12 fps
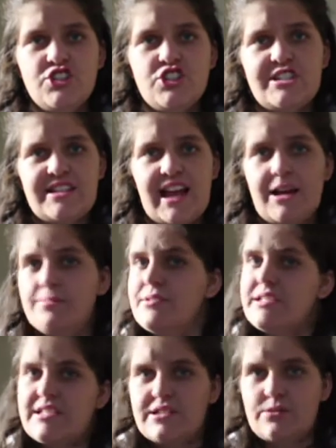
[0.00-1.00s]
had just
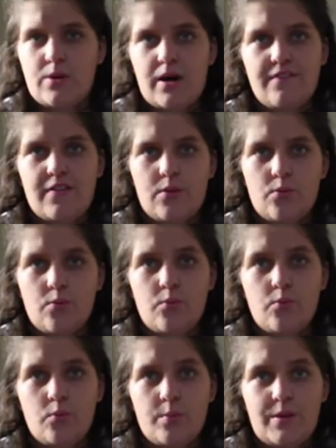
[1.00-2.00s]
celebrated one of their
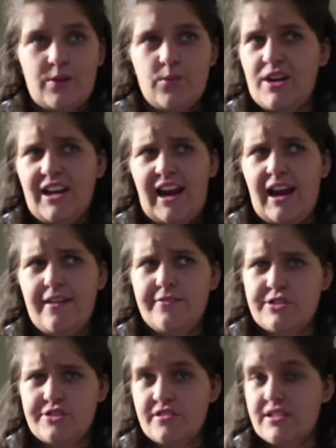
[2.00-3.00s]
big wedding
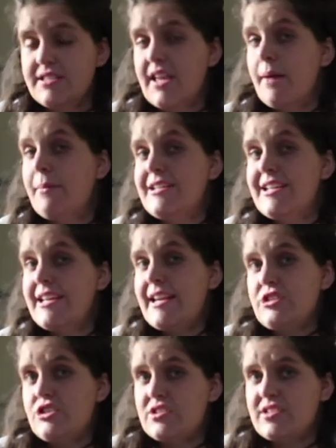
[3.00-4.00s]
anniversaries, and my dad
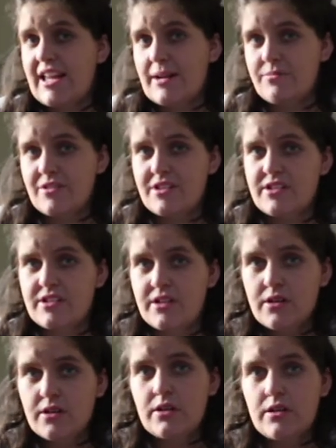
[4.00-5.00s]
had just celebrated
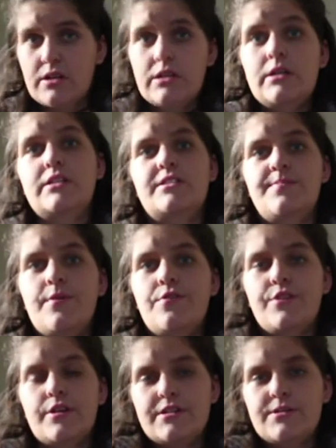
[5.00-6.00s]
his
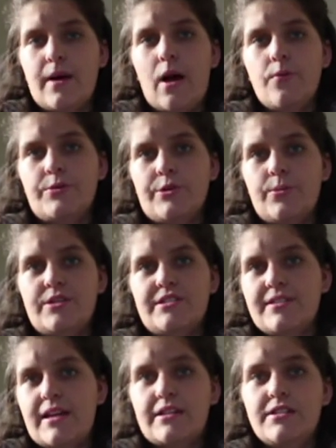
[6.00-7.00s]
birthday as well. So we
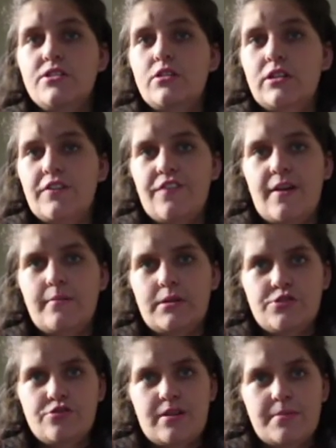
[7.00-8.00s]
decided to go on a
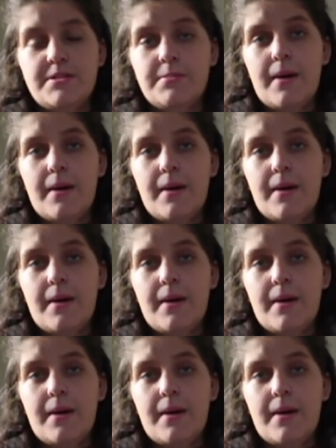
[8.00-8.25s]
family trip to